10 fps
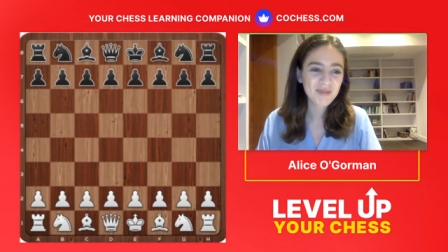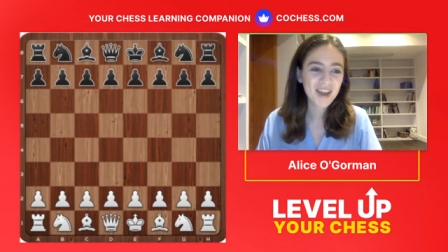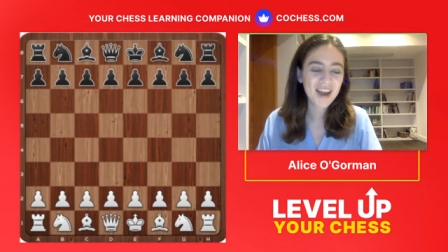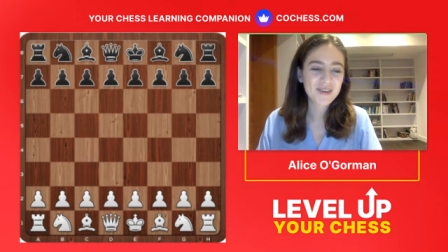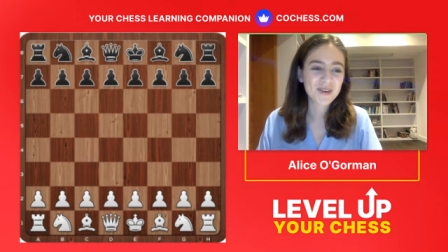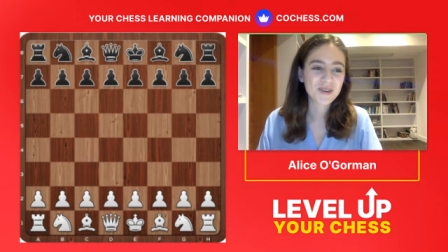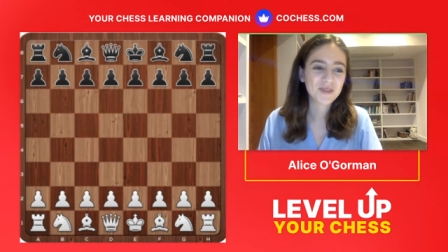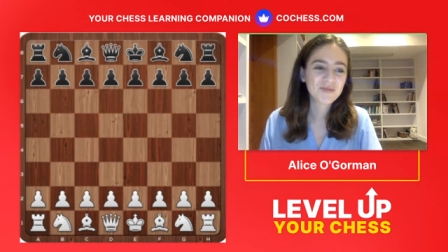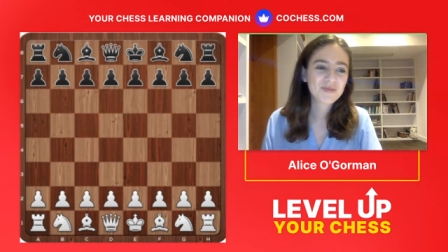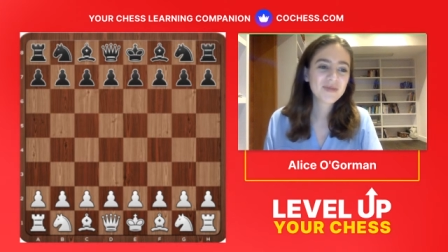Hi, Rahul.
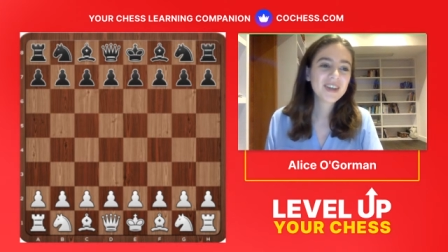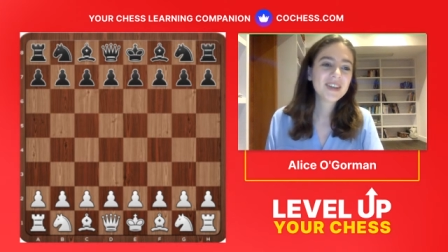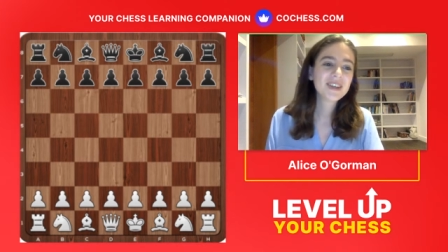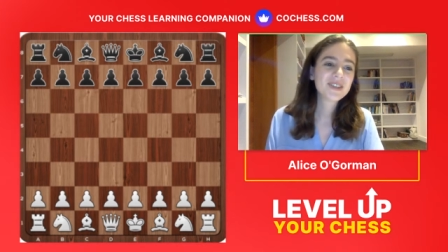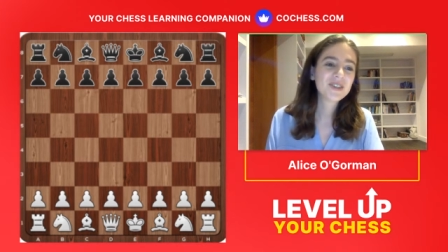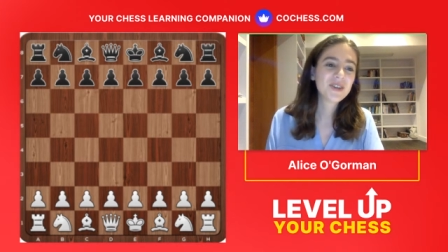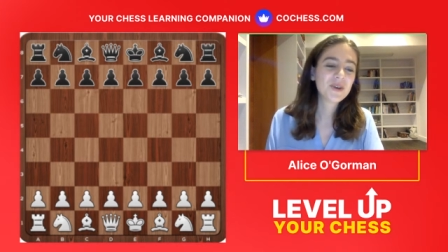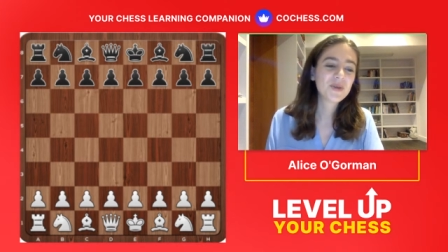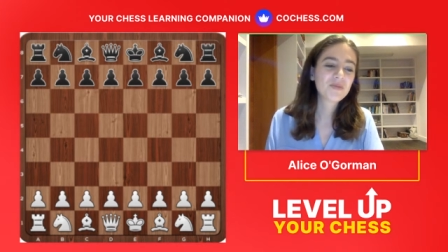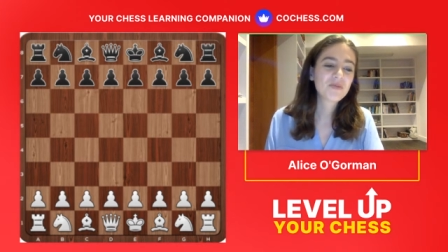
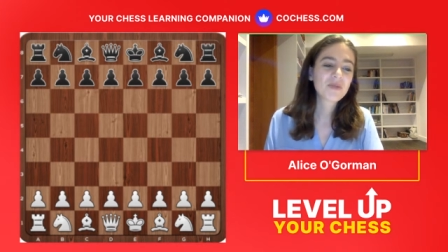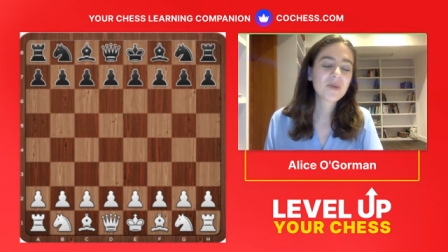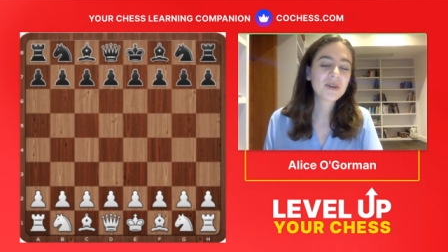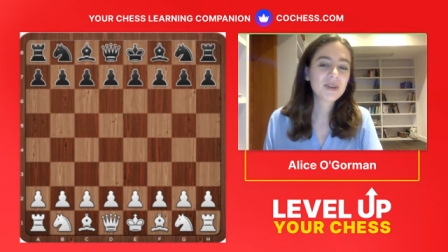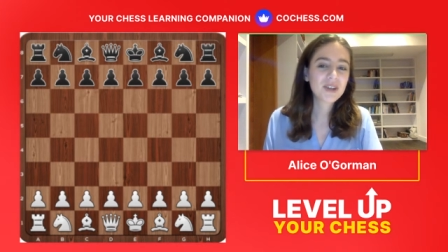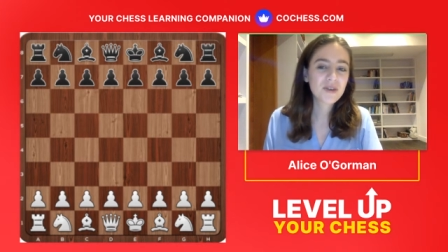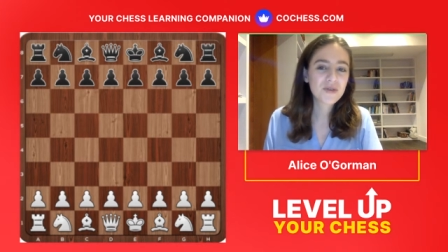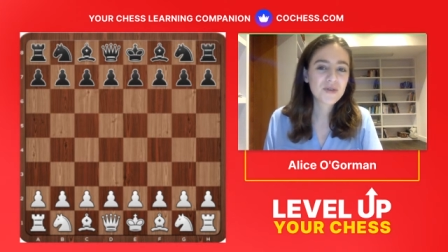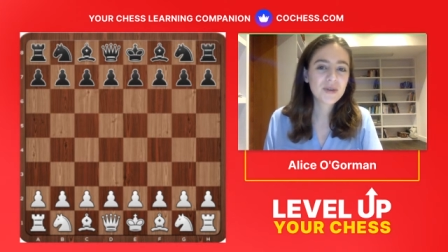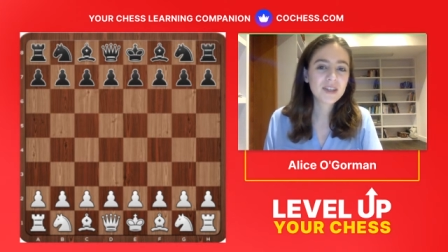So what I'm going to go
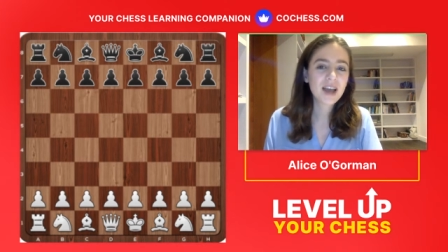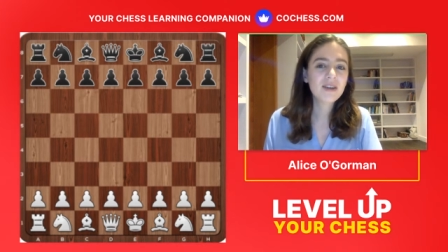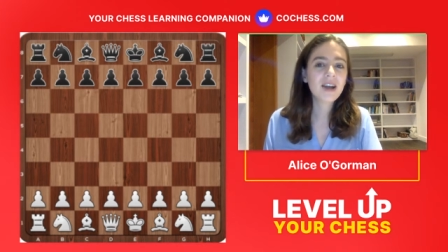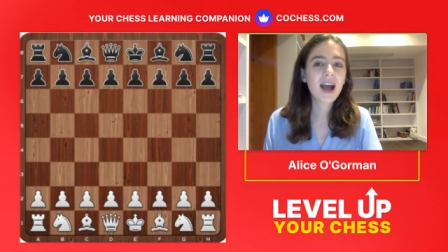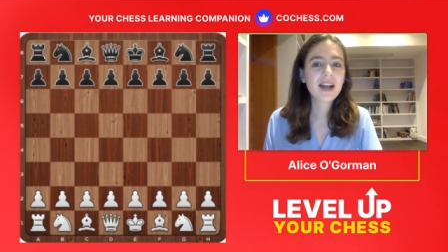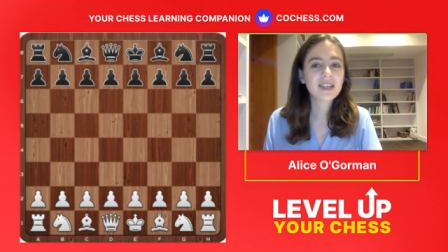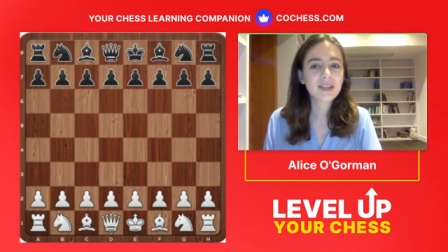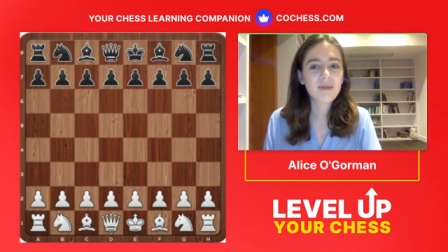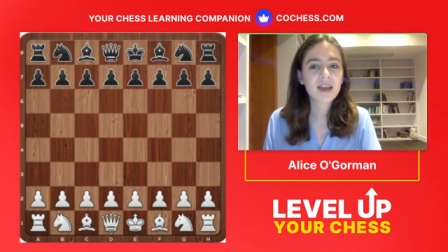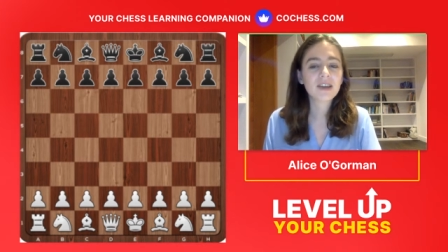through is how to actually
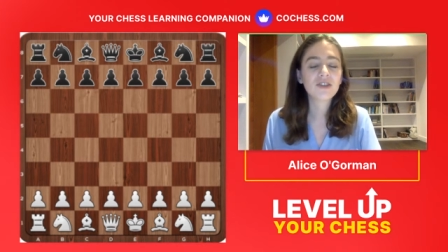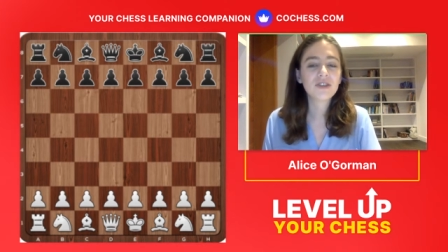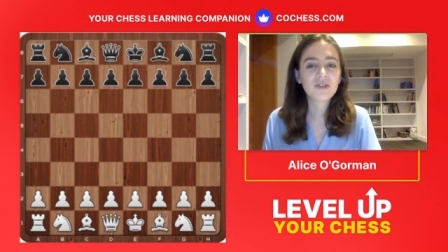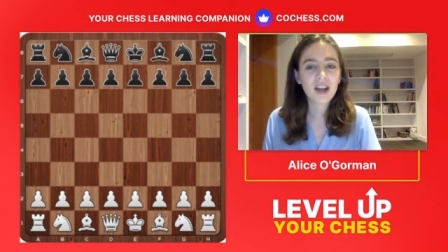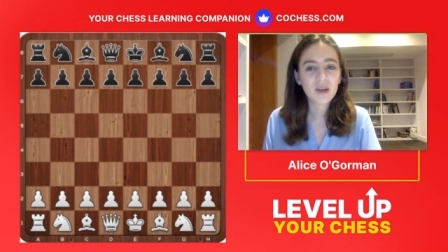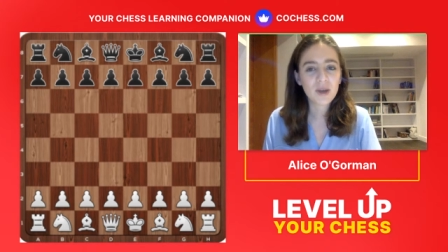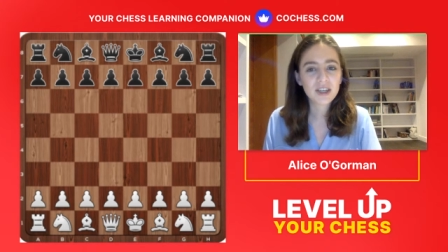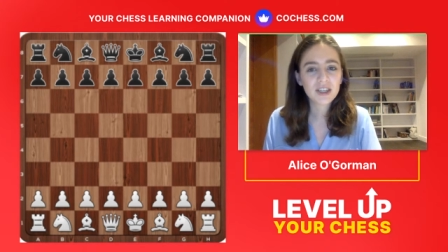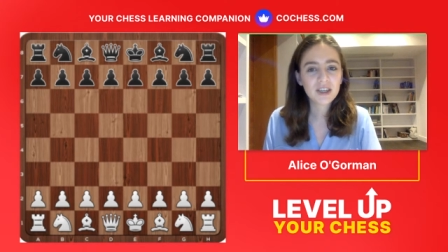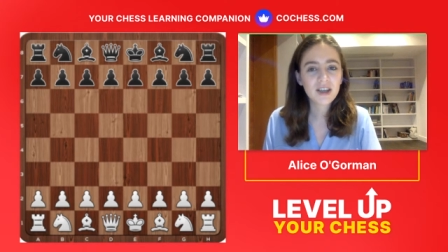make a good
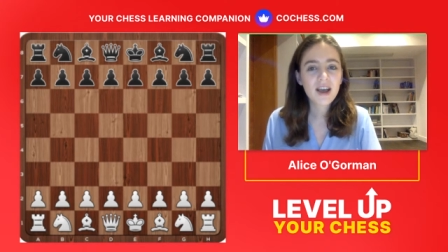evaluation.